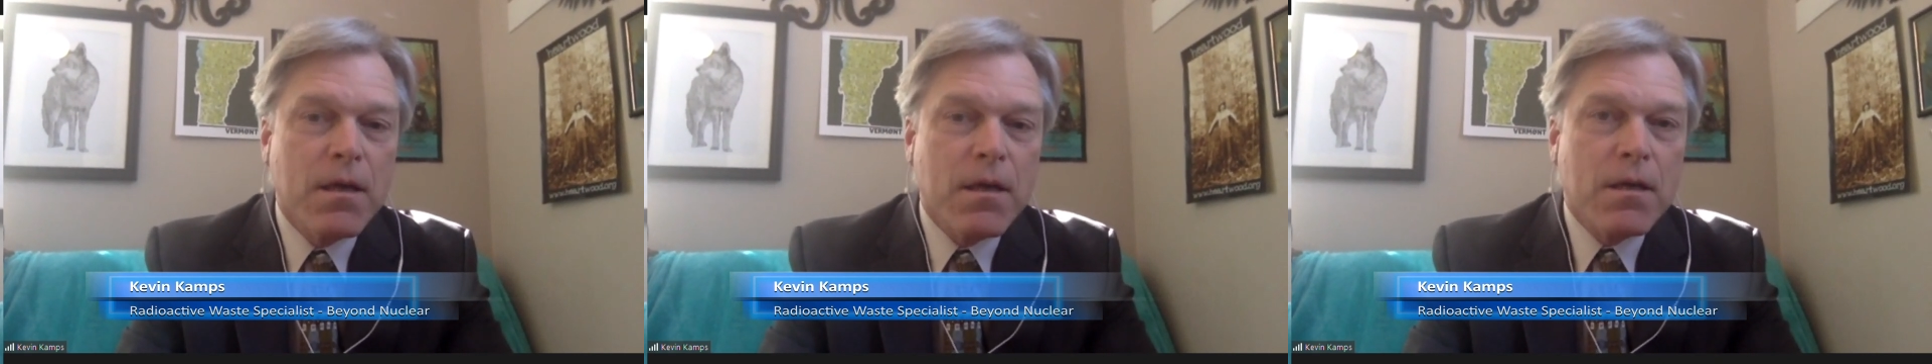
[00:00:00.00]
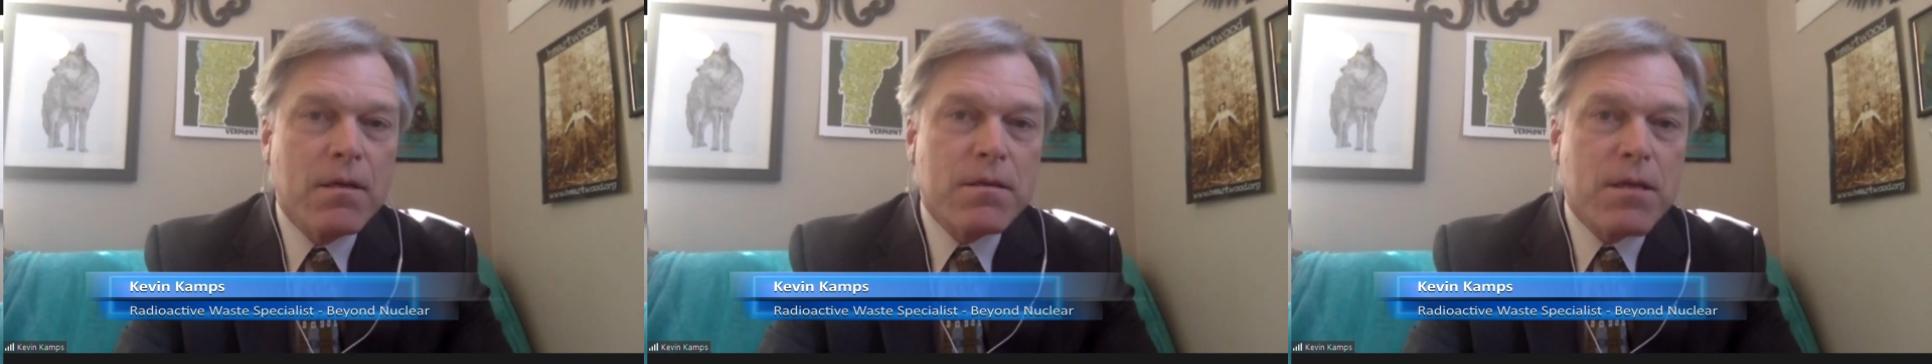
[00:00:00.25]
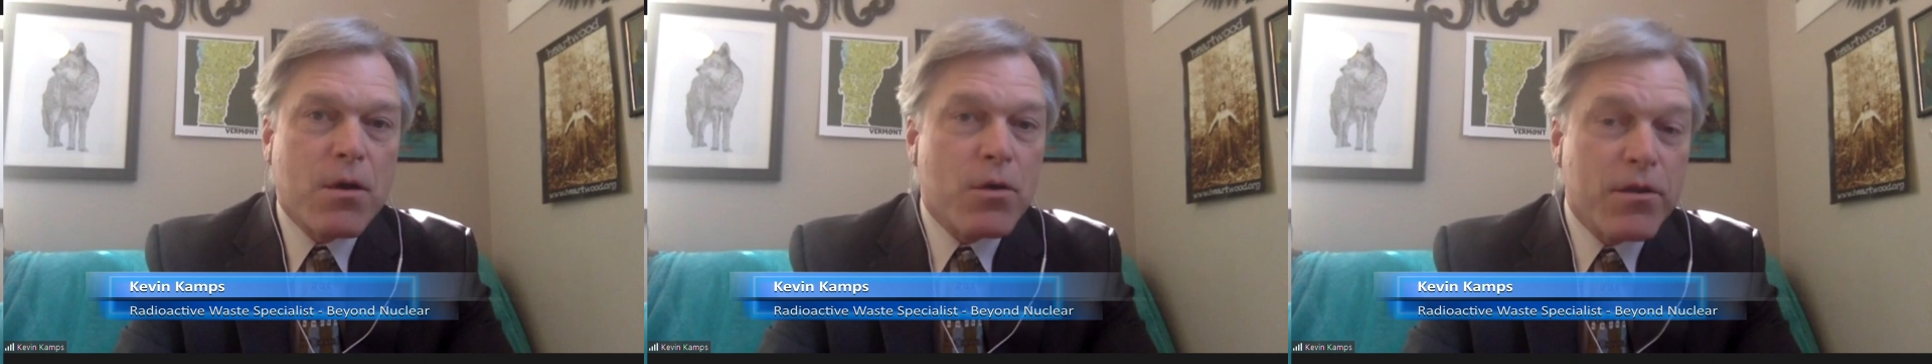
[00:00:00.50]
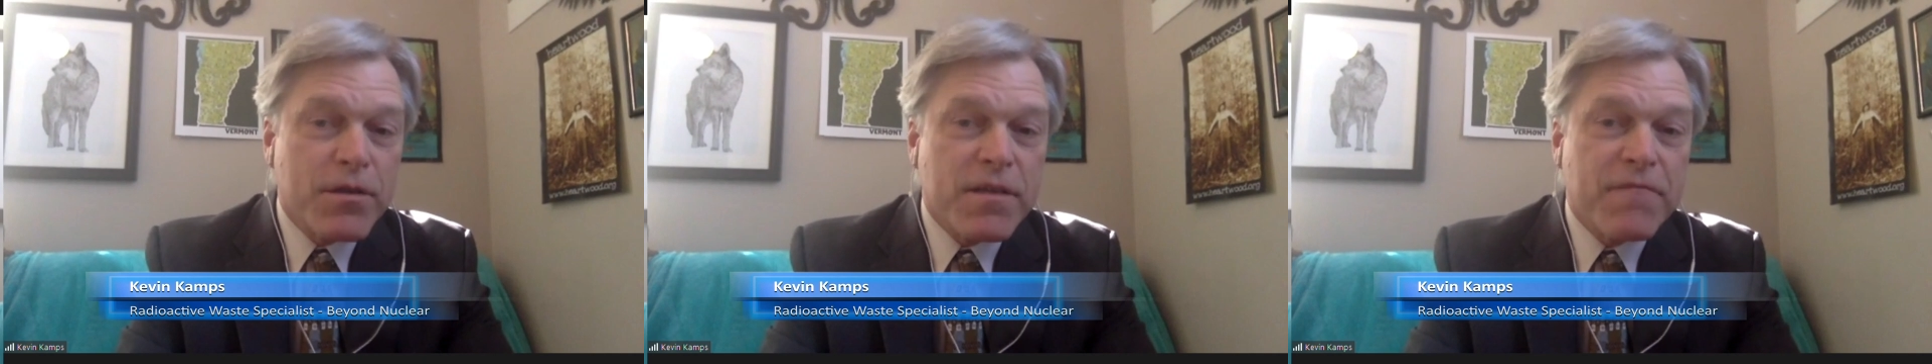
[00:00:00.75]
So
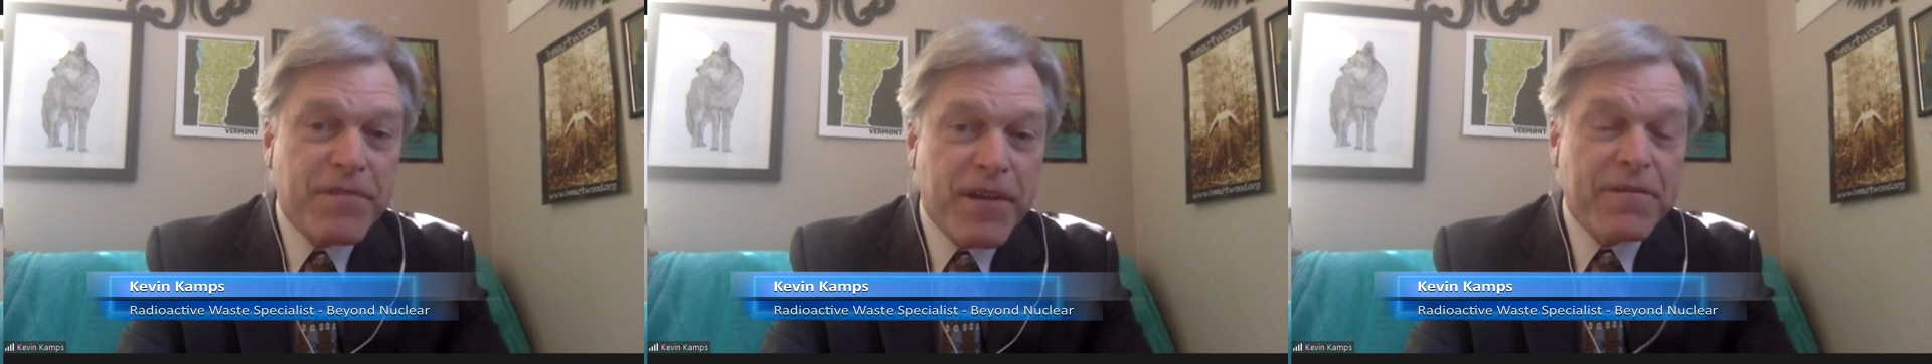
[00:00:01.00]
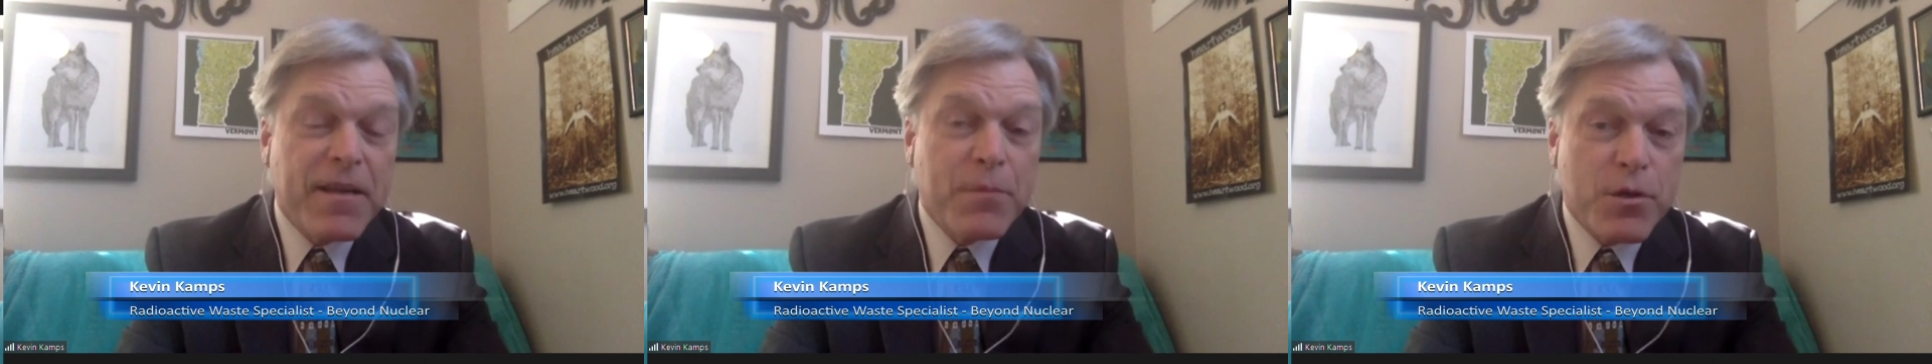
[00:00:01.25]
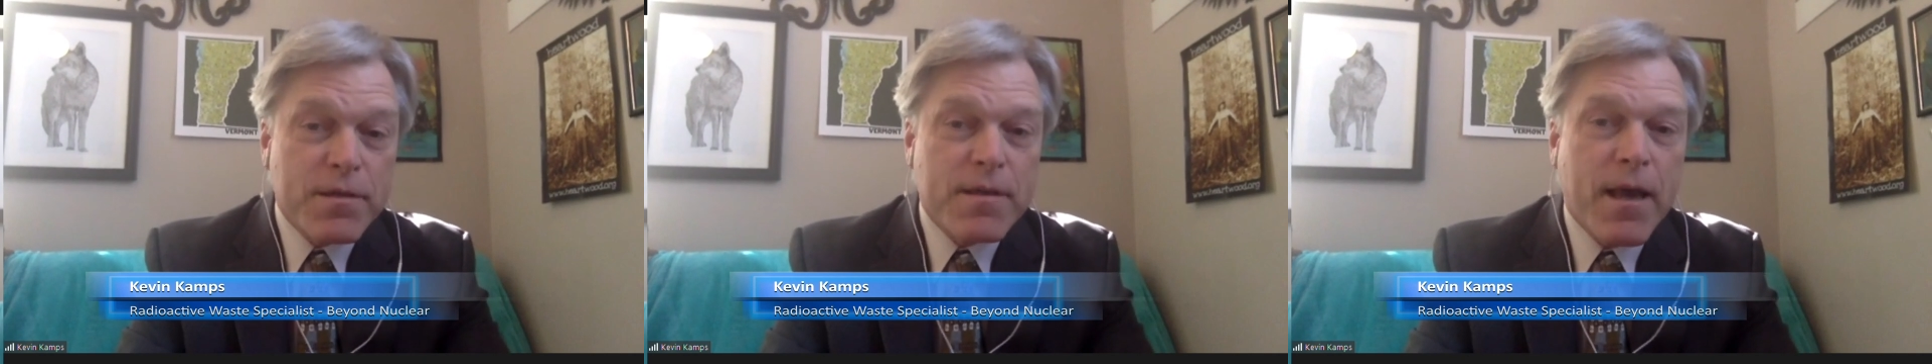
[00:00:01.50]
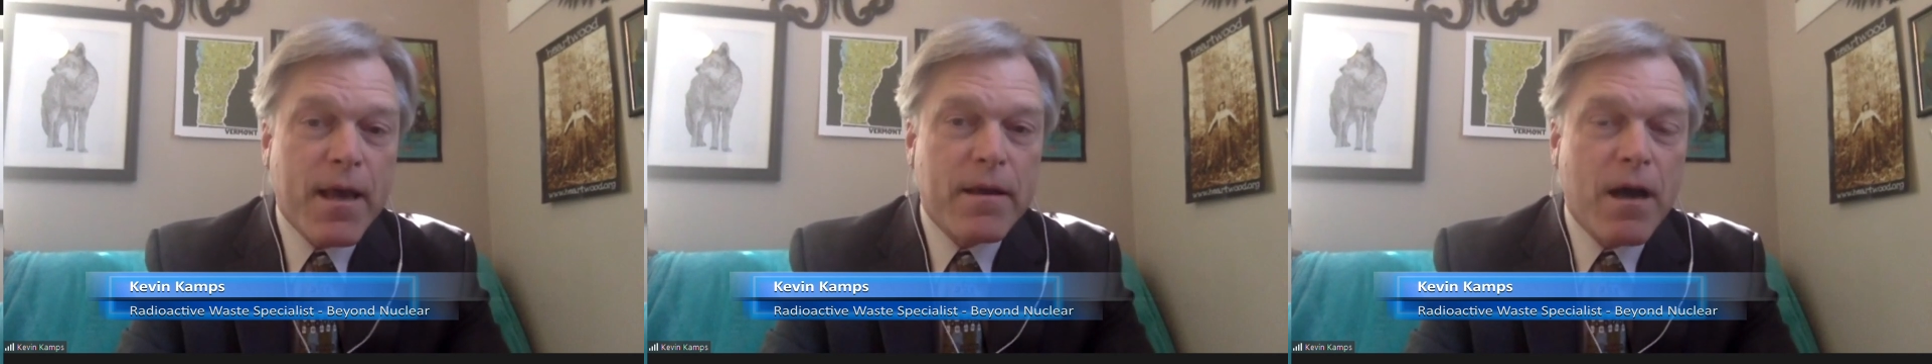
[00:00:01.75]
close to 50%